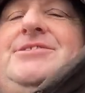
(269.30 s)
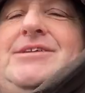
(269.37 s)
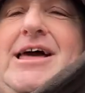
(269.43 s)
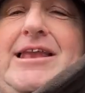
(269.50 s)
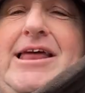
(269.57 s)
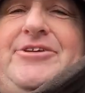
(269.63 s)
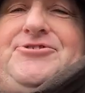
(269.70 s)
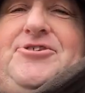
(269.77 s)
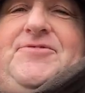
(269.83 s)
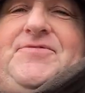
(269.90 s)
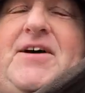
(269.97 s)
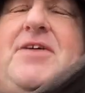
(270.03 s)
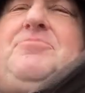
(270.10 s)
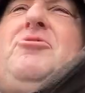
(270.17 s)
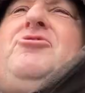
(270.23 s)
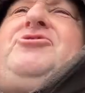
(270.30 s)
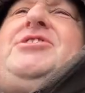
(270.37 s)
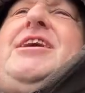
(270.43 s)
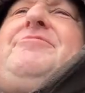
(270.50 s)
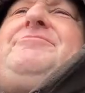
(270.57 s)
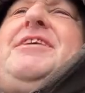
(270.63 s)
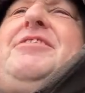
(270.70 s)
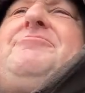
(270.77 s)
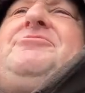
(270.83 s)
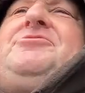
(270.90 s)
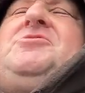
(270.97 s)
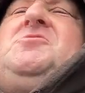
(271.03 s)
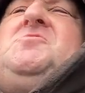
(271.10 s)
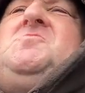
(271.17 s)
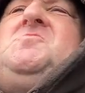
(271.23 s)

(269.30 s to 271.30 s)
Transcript: Let's do five more shout outs.